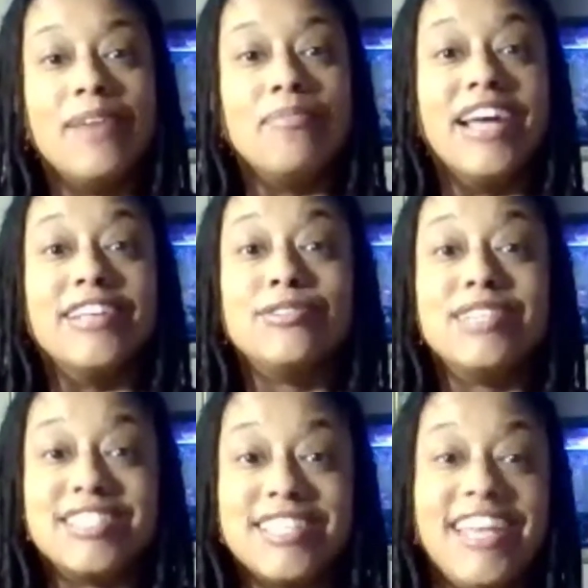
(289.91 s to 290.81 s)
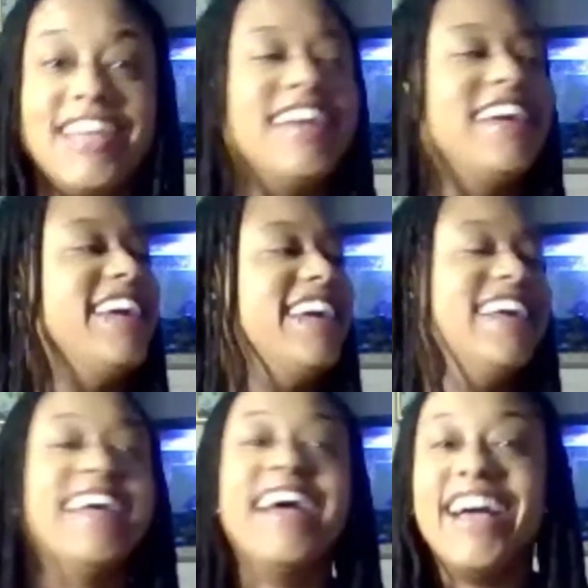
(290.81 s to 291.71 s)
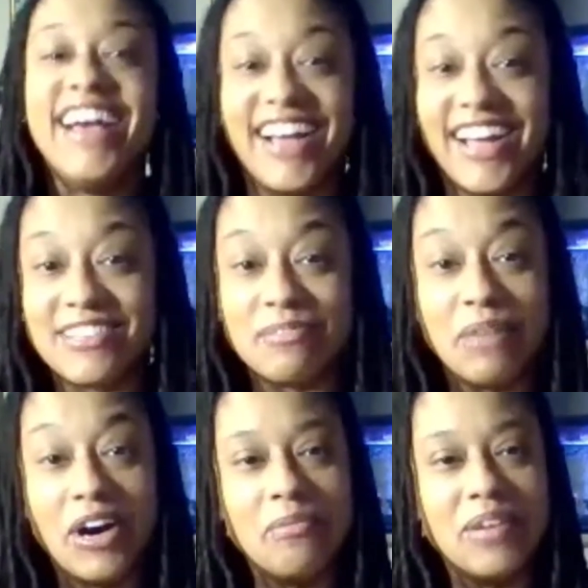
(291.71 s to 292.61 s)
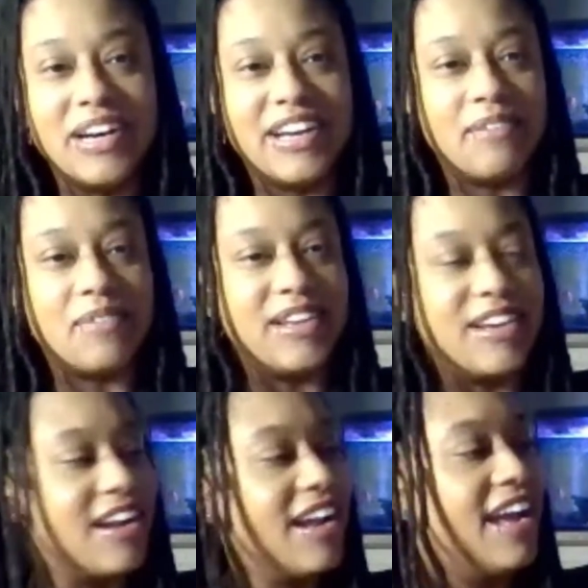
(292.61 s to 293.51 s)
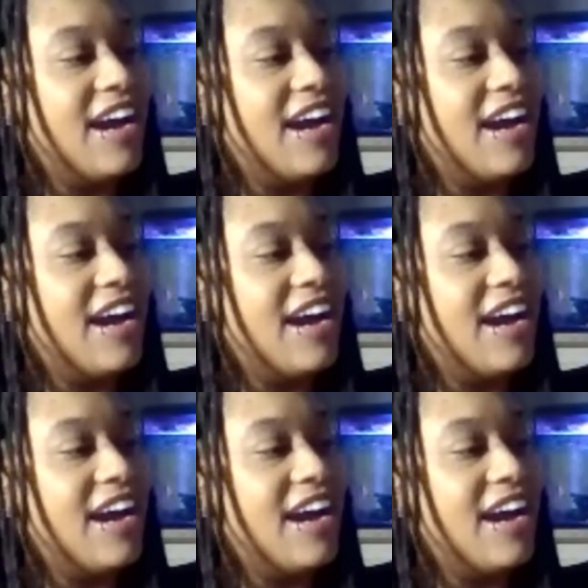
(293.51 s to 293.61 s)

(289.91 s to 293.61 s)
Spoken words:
But as you can see, I got some old mud up in here.